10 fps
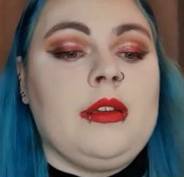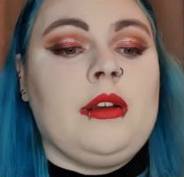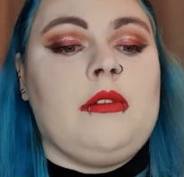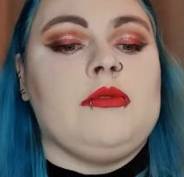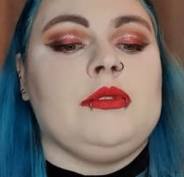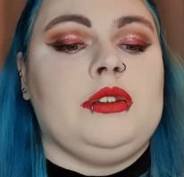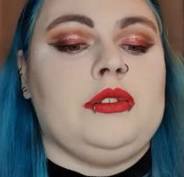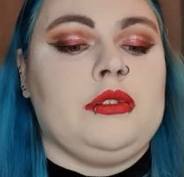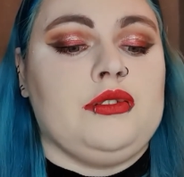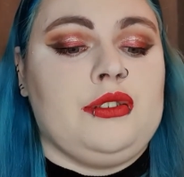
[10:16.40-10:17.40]
because when you
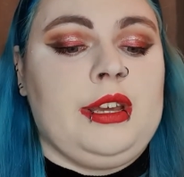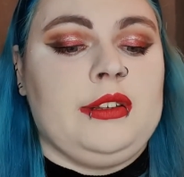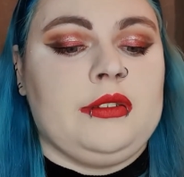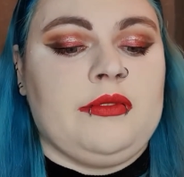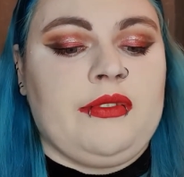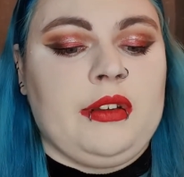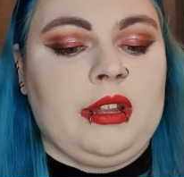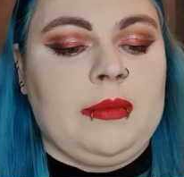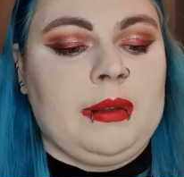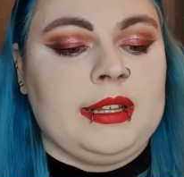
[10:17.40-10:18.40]
touch it, it doesn't feel
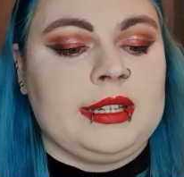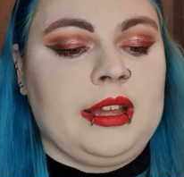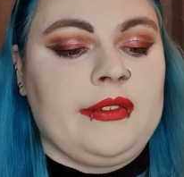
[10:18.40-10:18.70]
like plastic,